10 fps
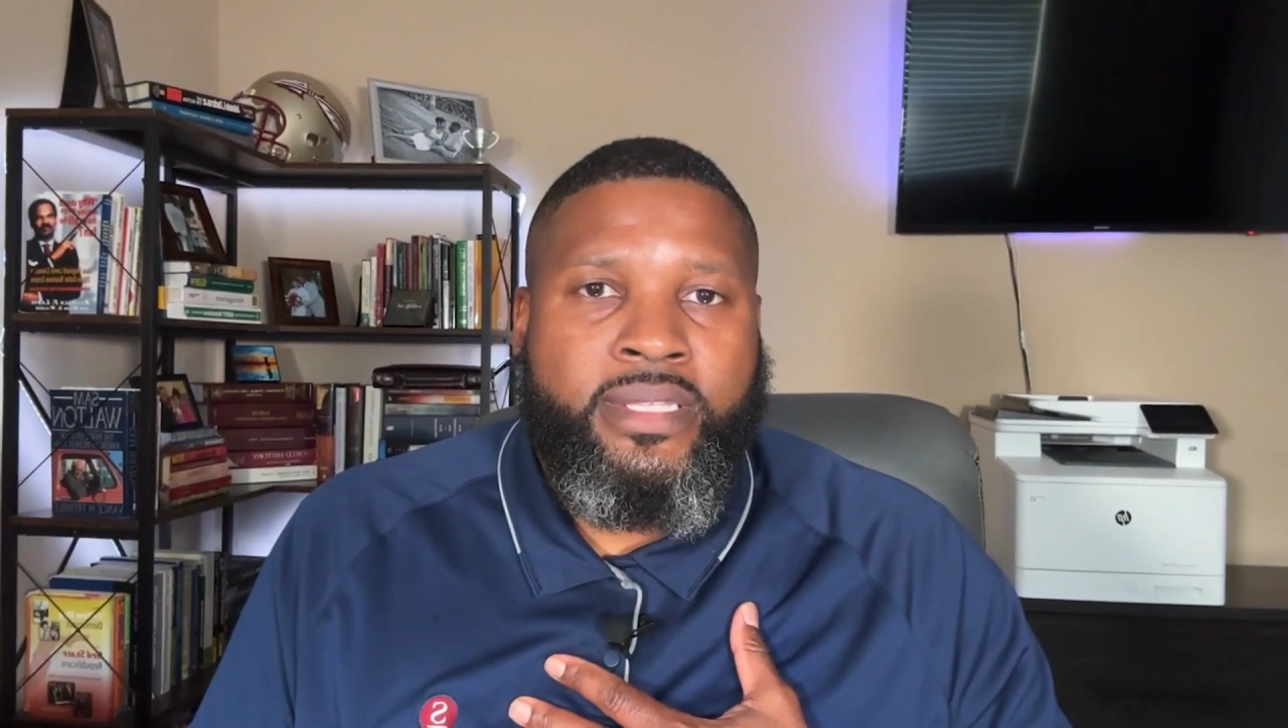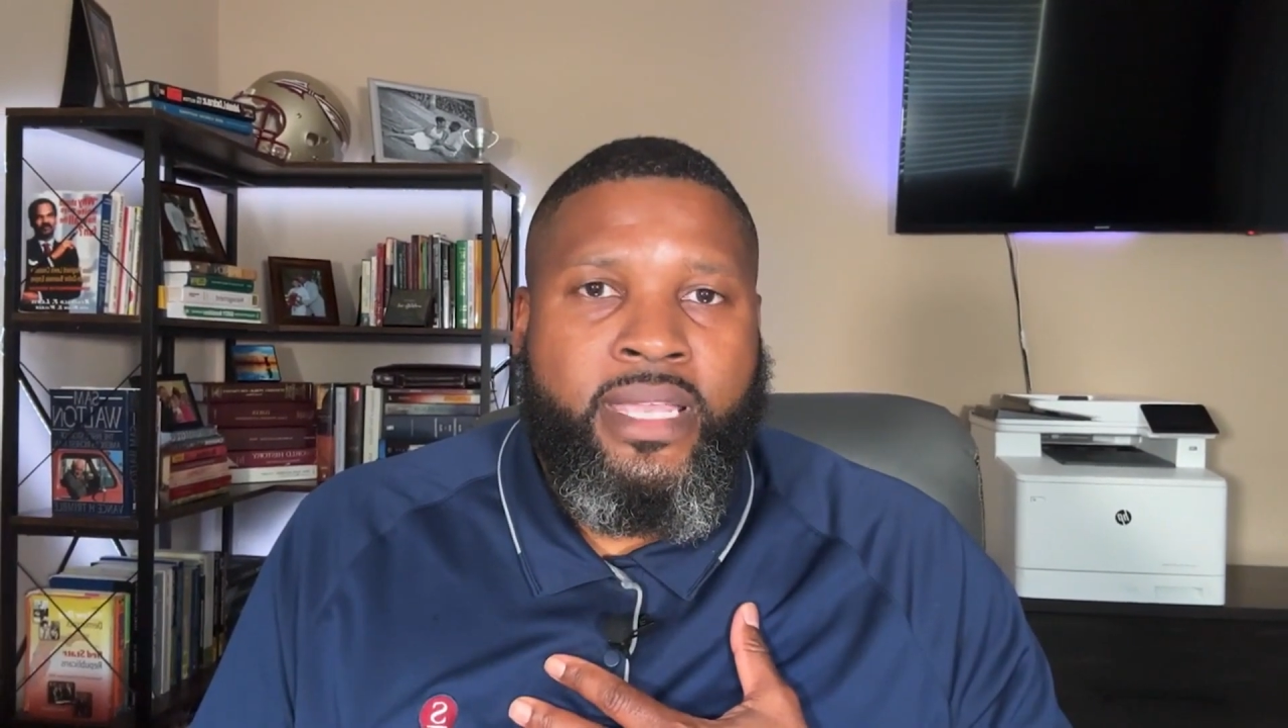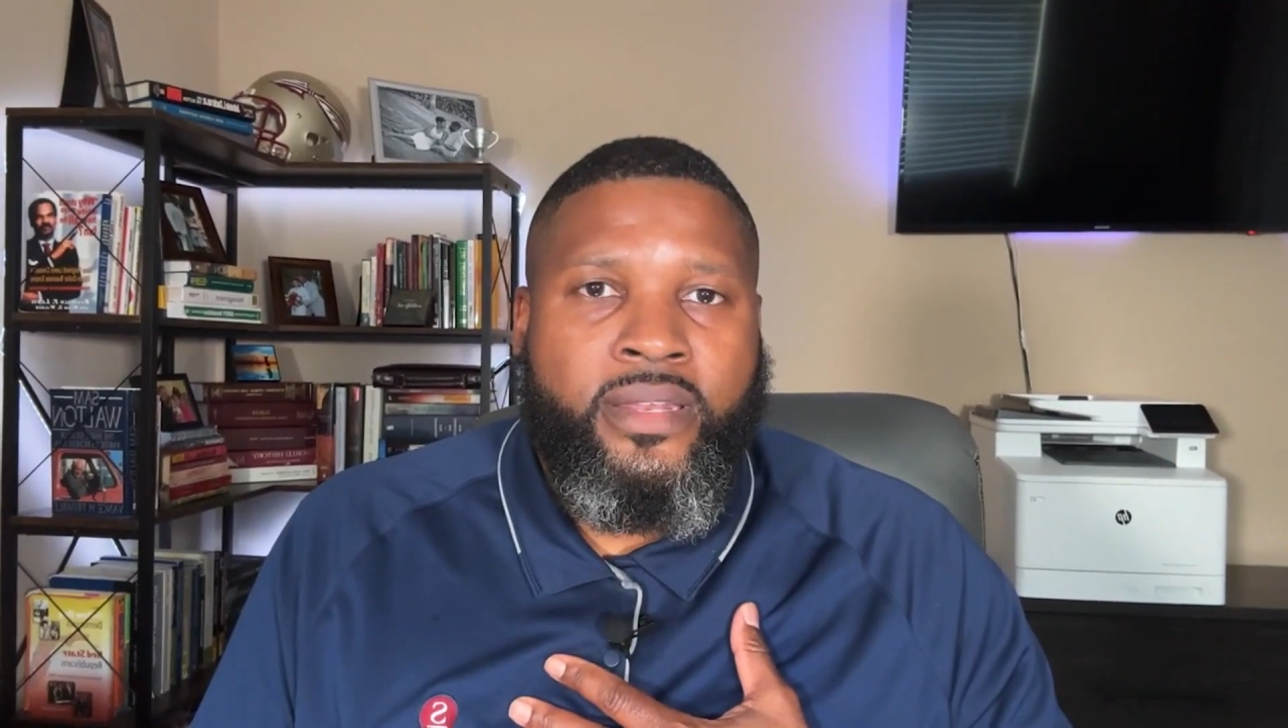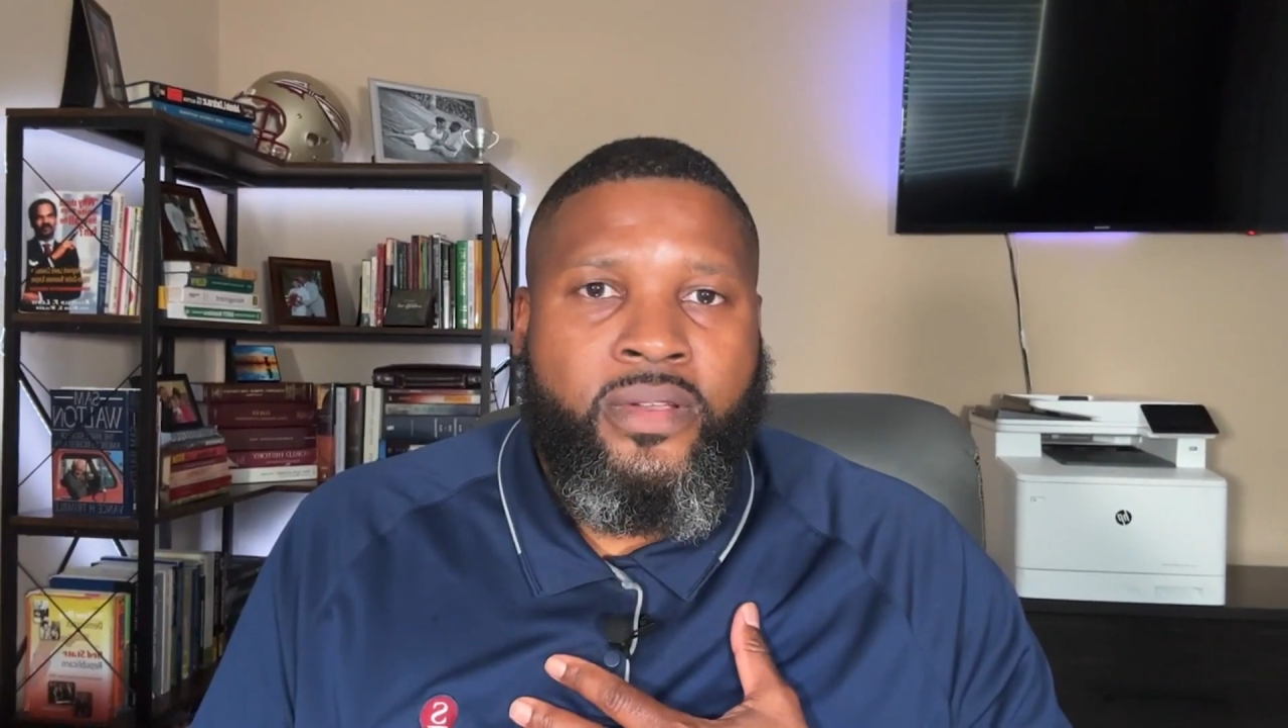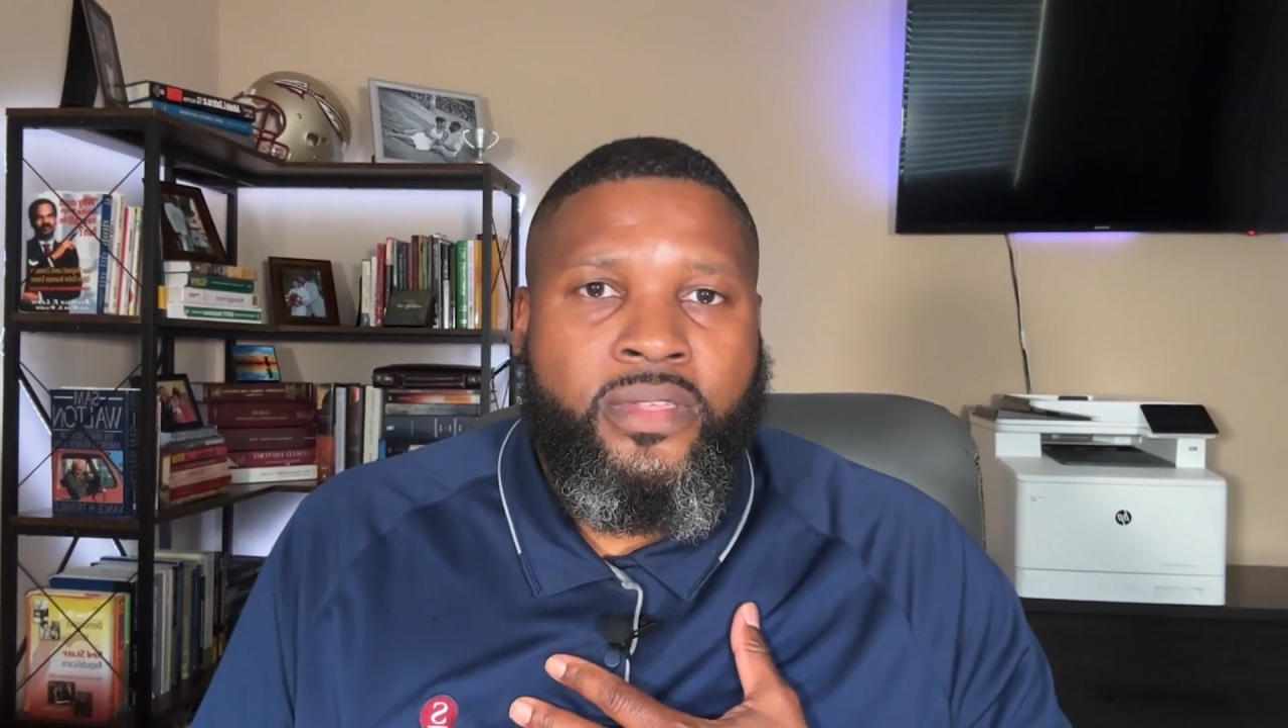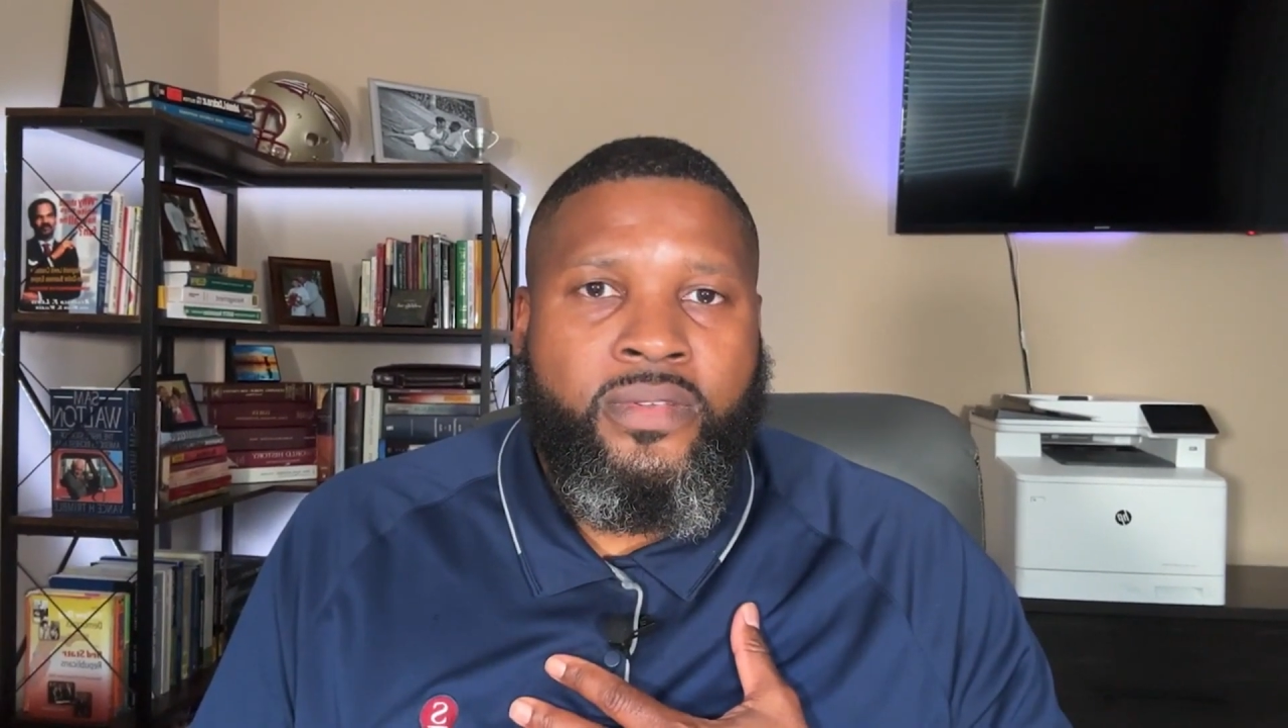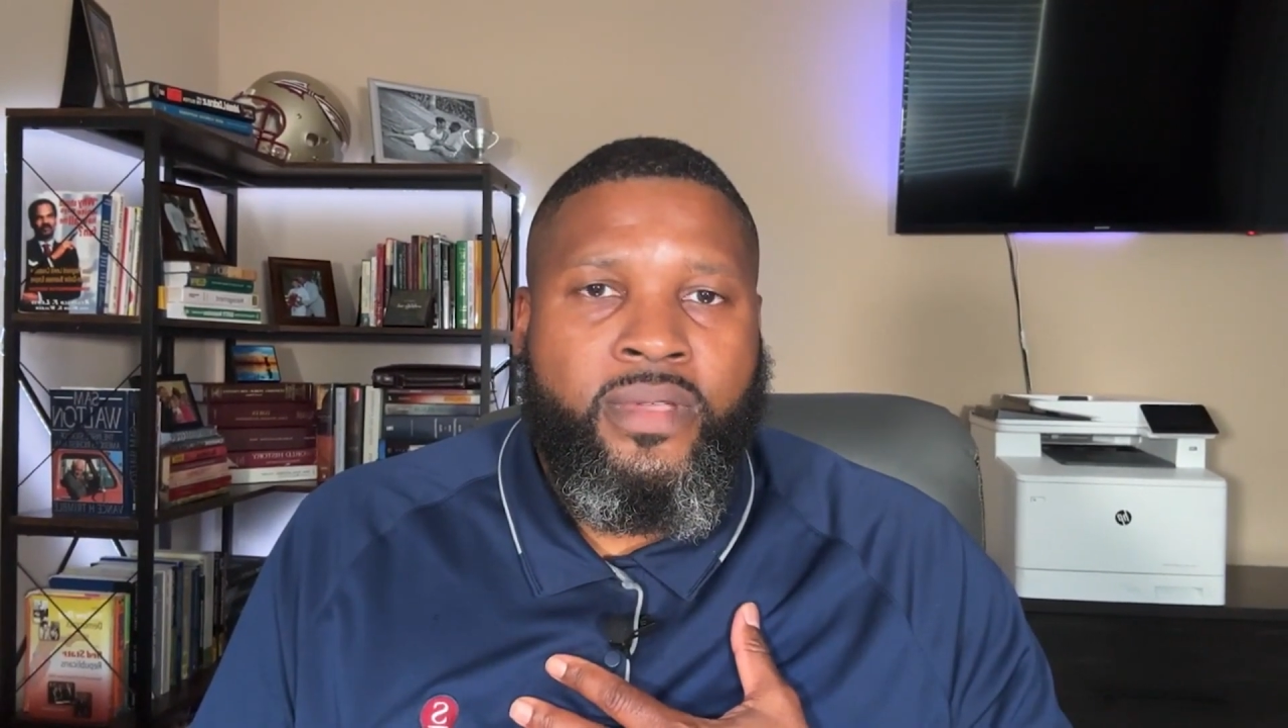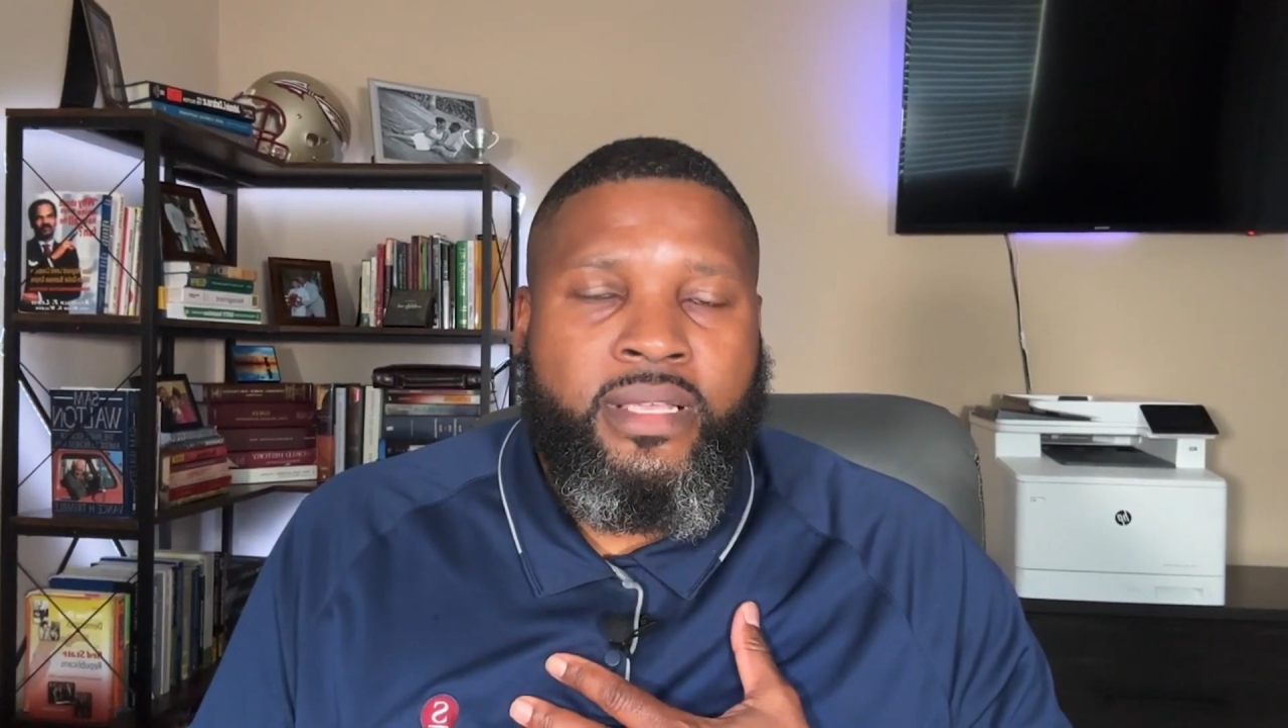taken on you,